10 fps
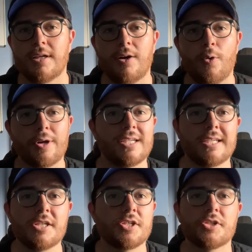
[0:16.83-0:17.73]

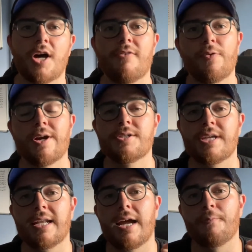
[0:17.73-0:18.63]
organization softwares,
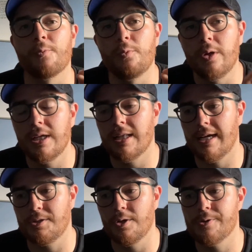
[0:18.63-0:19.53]
and I really like
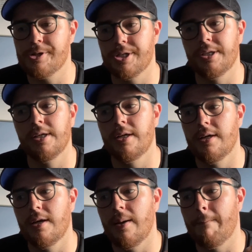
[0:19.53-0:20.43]
Notion,
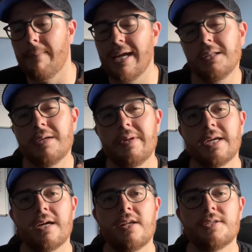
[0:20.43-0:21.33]
mainly
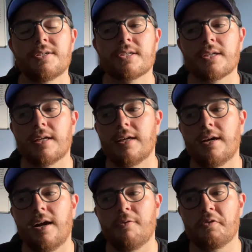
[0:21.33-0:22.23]
because
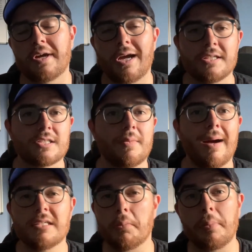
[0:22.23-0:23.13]
of the
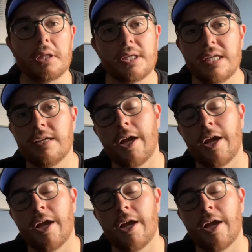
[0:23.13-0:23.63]
customizability.